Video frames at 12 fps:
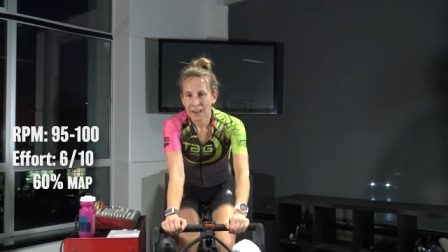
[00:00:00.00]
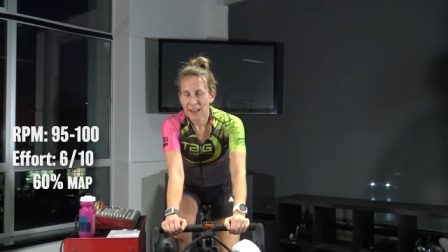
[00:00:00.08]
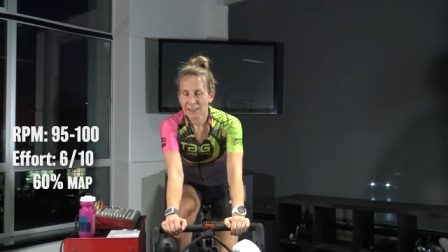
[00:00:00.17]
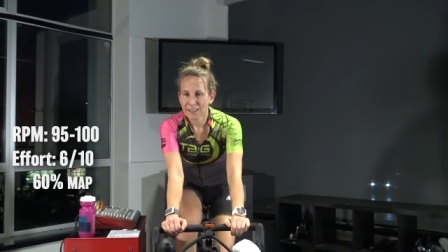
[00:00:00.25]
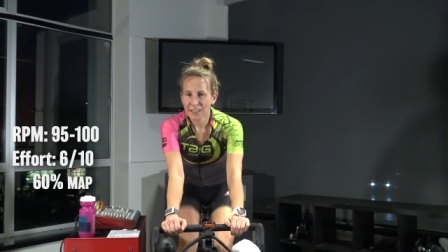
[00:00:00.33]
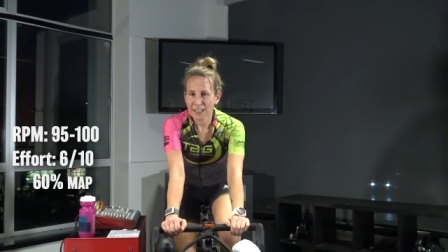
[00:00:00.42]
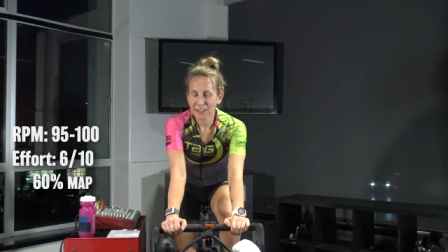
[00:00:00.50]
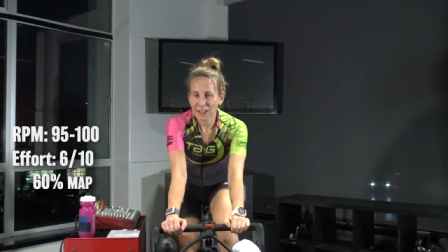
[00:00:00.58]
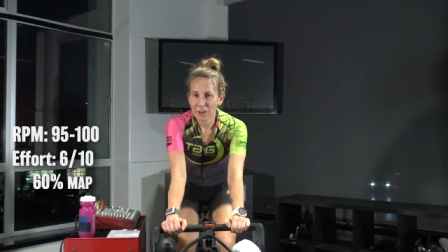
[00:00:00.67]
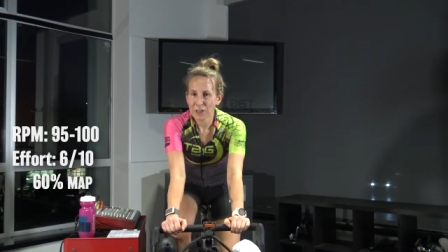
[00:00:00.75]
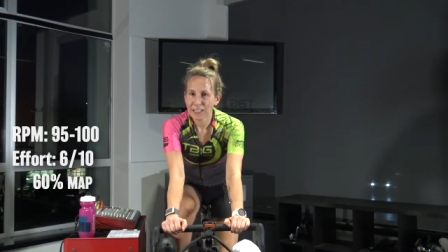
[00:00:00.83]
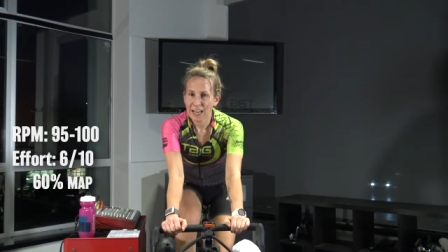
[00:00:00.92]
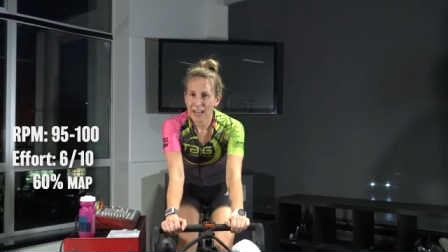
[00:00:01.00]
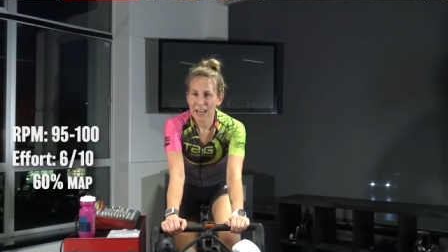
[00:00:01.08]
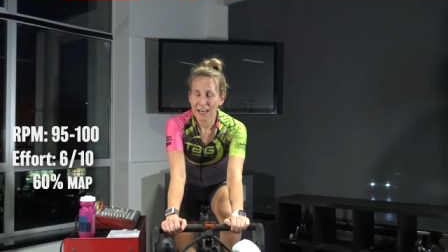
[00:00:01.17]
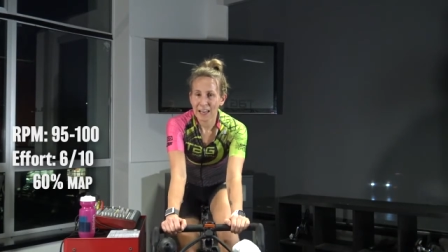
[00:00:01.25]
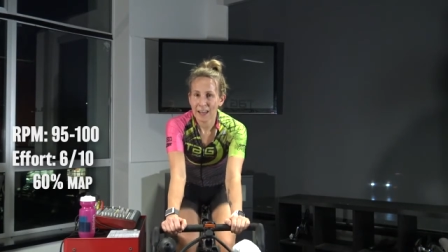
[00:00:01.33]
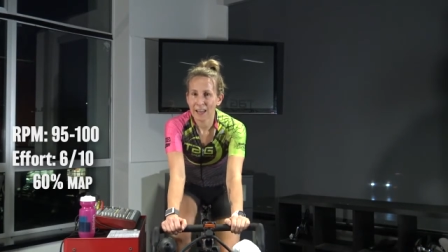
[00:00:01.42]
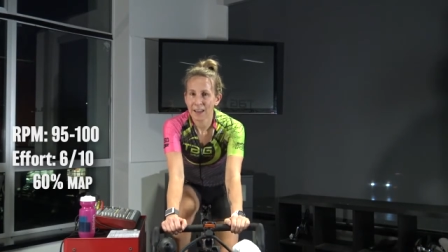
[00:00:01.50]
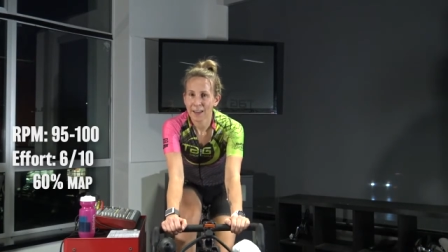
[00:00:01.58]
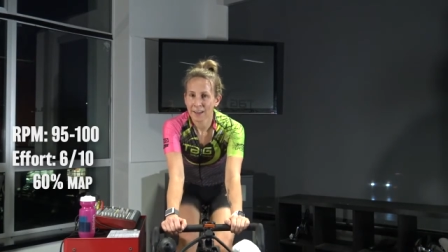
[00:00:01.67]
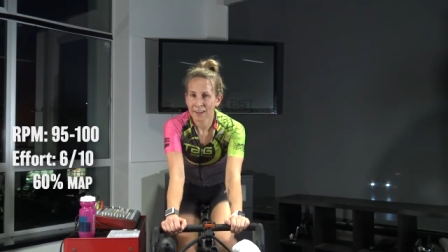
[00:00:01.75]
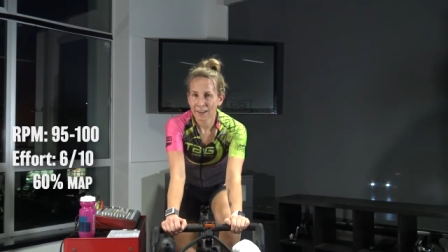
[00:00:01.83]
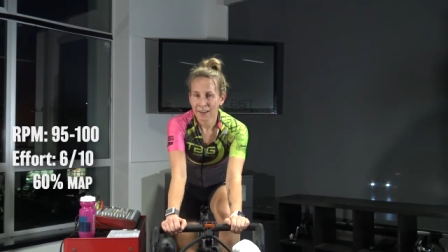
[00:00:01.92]
And 6 out of 10,
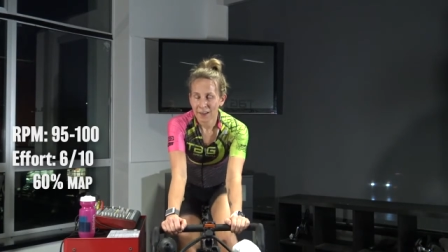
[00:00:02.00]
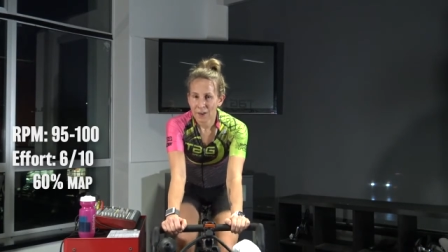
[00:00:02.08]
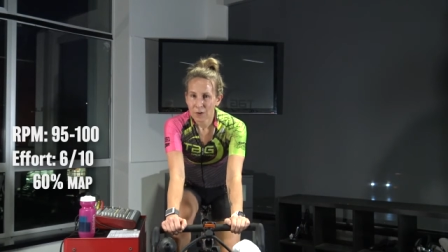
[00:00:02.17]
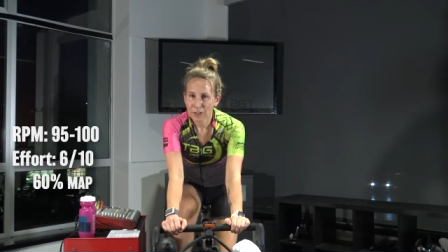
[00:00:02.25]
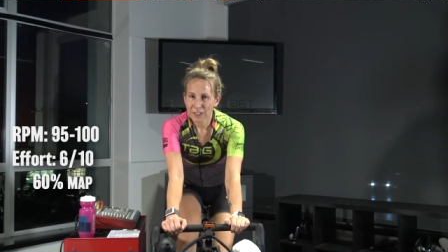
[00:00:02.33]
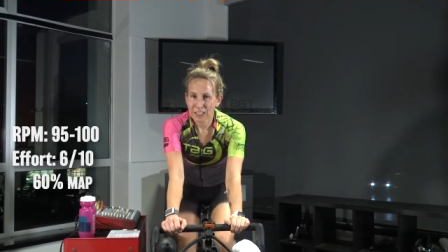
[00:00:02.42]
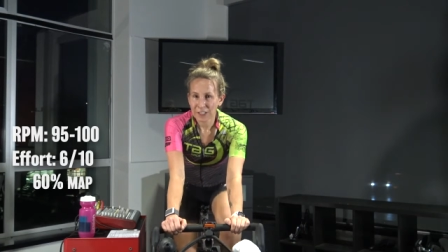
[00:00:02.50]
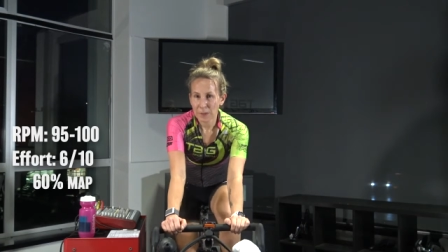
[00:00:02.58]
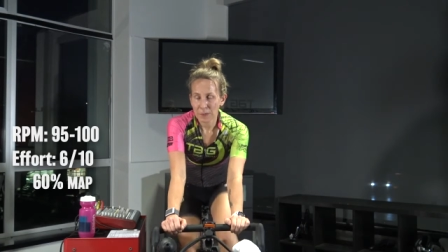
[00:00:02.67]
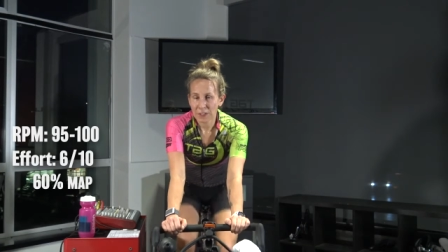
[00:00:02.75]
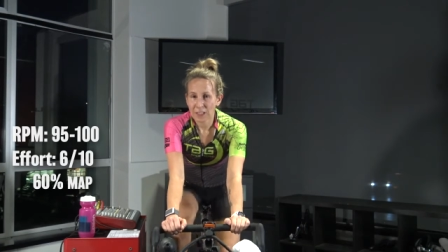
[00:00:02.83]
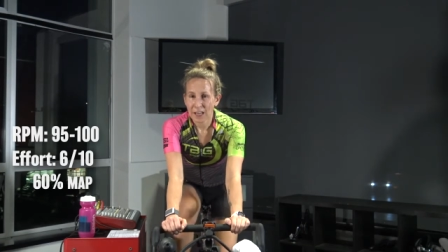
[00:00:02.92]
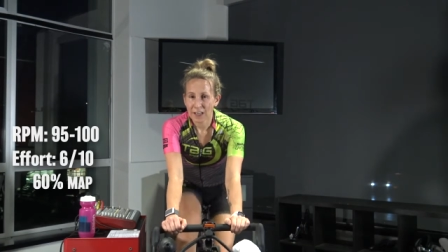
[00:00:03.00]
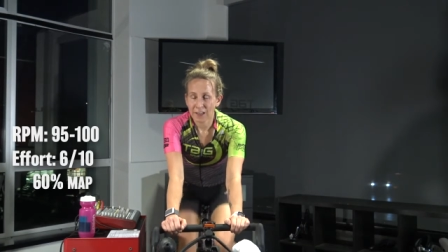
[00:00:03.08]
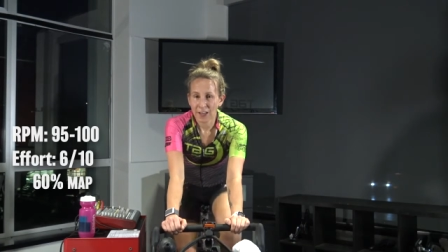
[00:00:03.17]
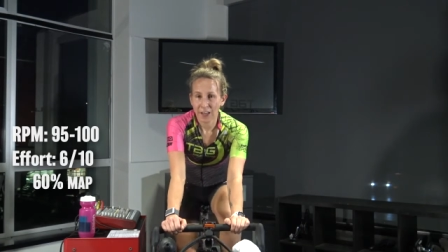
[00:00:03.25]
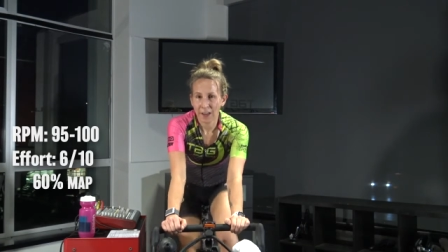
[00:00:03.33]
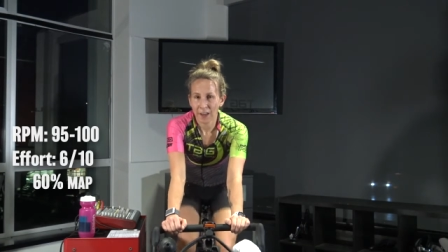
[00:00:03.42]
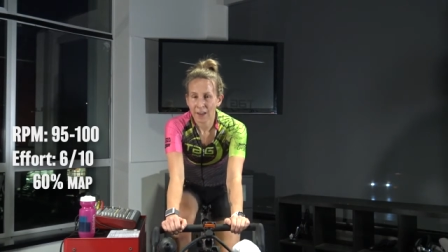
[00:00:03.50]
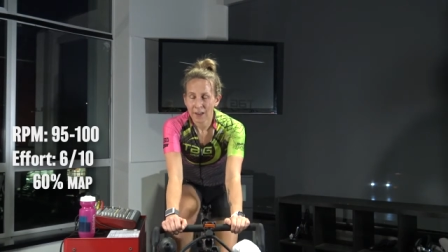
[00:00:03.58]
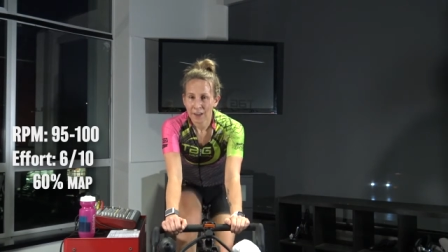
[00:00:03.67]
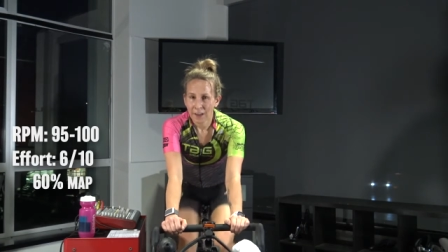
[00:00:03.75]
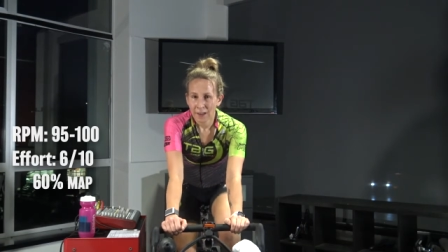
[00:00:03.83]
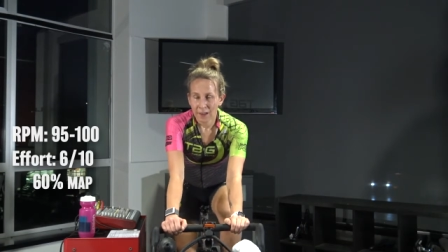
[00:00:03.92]
or 60%,
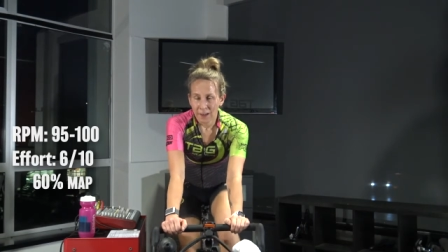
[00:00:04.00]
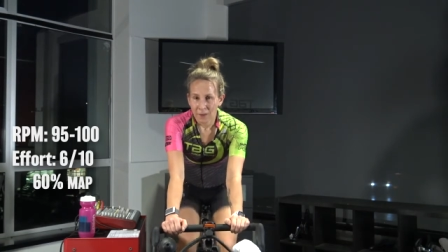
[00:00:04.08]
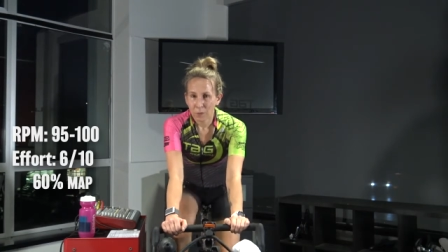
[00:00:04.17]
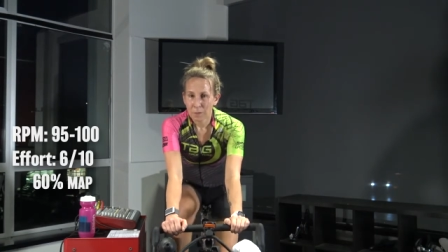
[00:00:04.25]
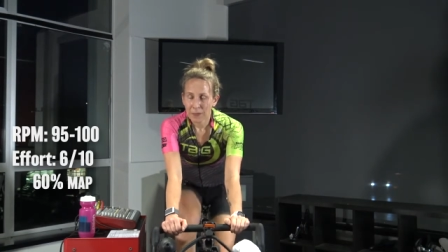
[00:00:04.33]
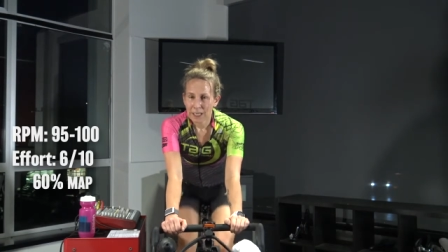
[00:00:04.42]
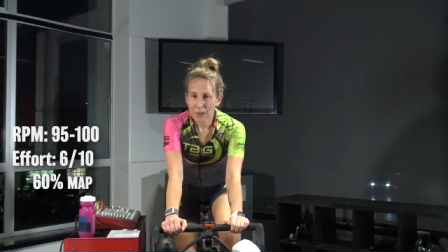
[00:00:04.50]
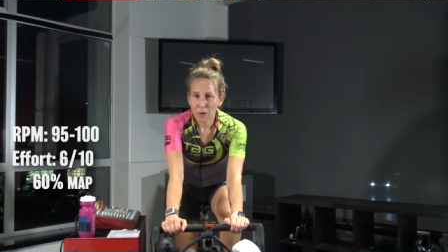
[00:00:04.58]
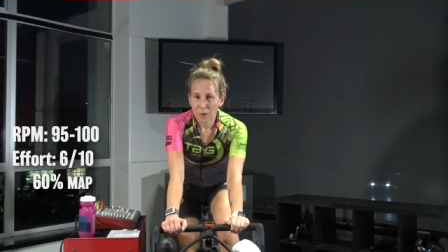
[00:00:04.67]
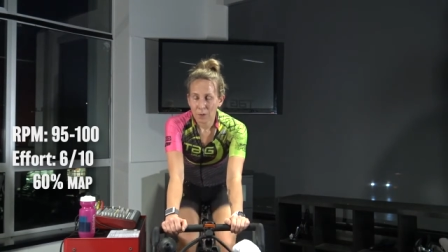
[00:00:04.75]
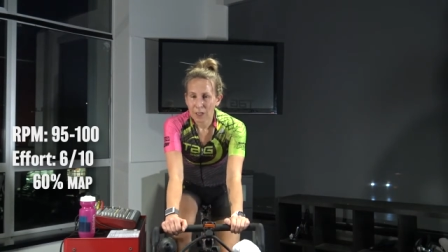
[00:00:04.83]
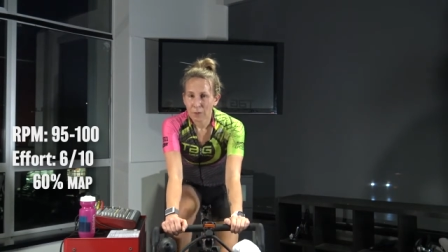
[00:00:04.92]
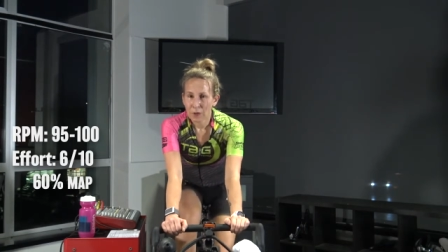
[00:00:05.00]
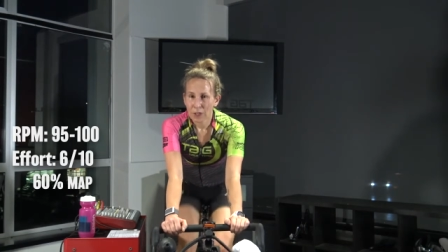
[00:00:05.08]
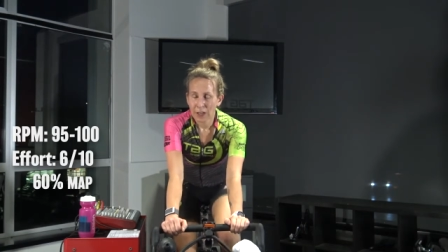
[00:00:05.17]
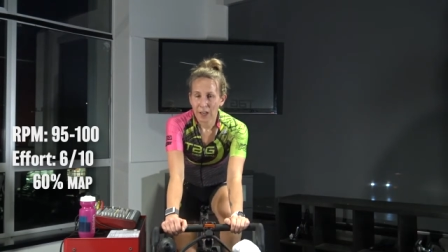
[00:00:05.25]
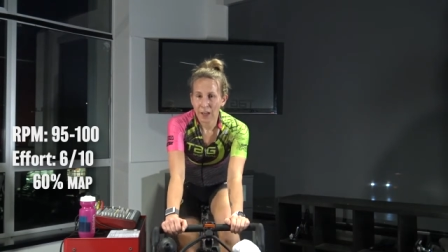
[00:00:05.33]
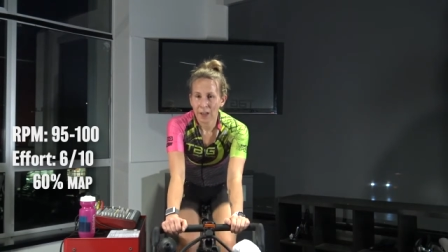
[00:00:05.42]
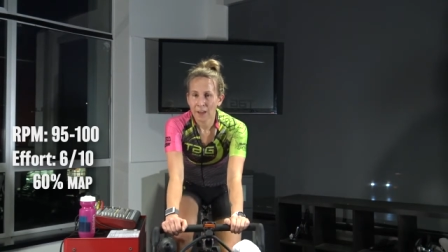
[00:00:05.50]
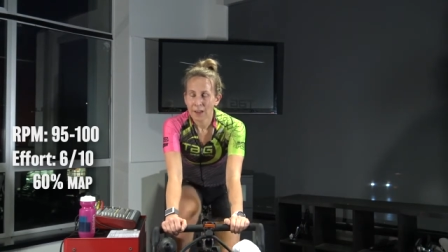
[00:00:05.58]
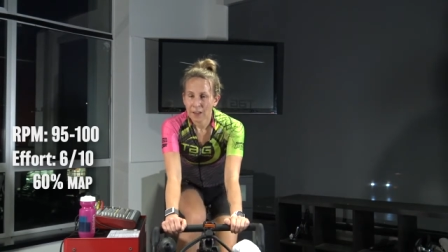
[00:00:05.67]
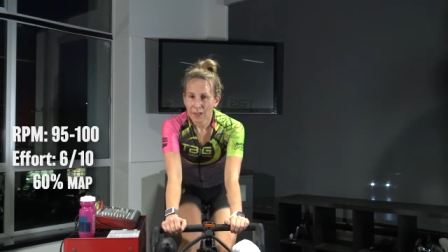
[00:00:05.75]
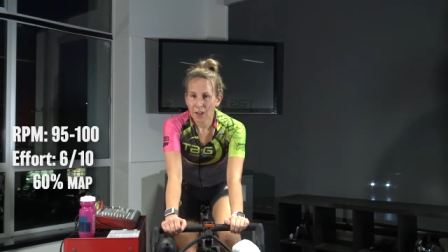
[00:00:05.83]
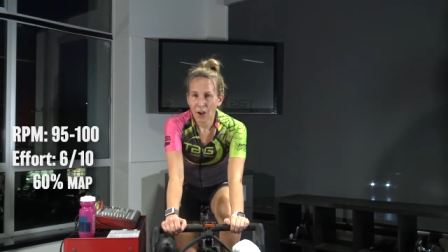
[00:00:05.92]
would be what we would
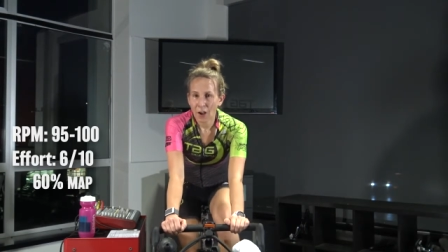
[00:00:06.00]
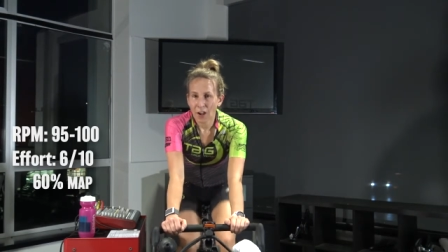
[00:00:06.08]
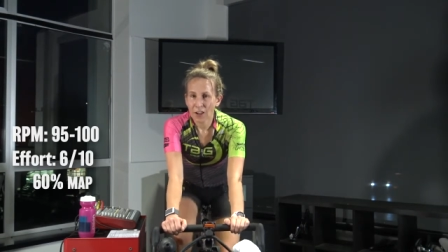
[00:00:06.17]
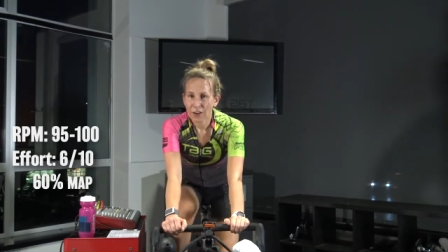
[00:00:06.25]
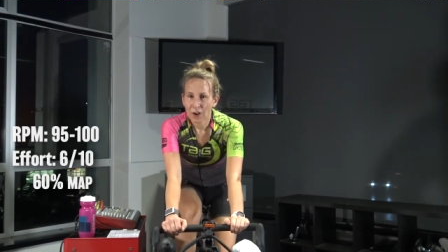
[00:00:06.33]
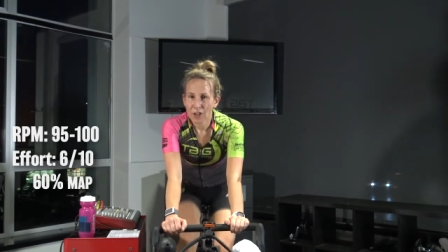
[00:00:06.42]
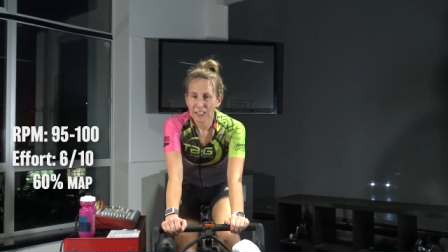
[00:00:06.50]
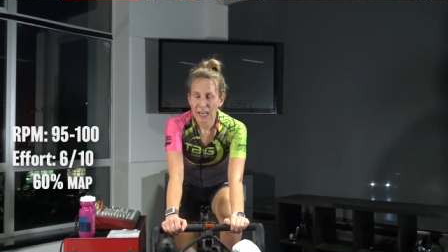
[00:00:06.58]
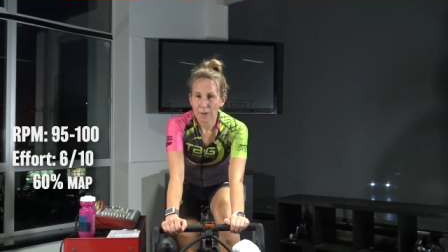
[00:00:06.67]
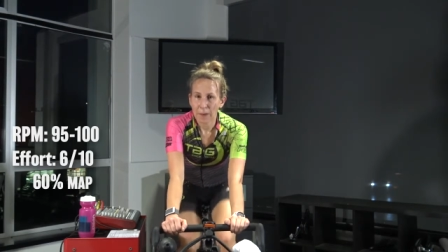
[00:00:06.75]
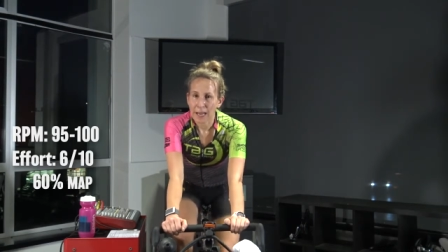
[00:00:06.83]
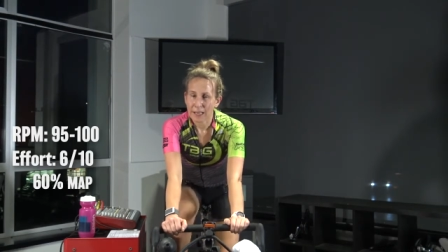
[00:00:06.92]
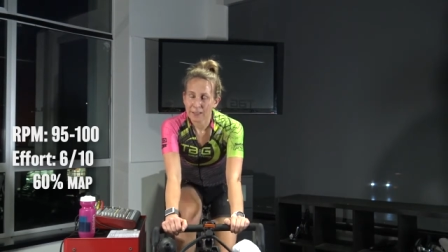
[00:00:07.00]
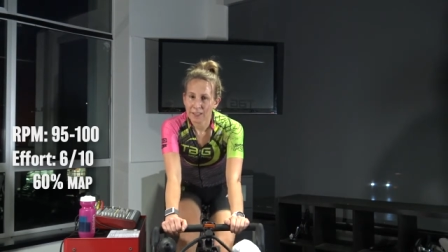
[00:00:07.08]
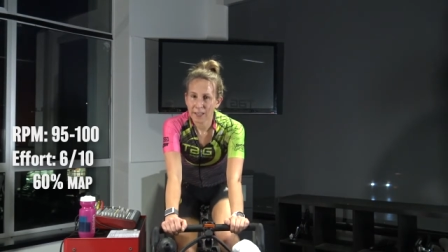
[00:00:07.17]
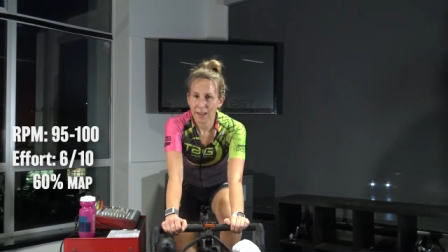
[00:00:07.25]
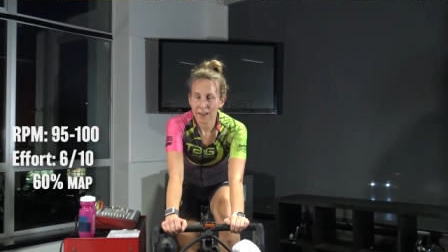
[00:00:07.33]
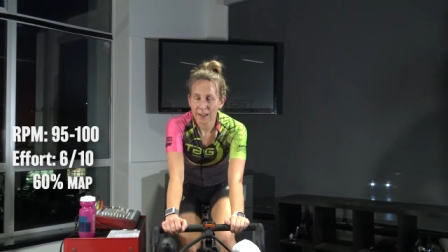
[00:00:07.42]
call an all-day pace.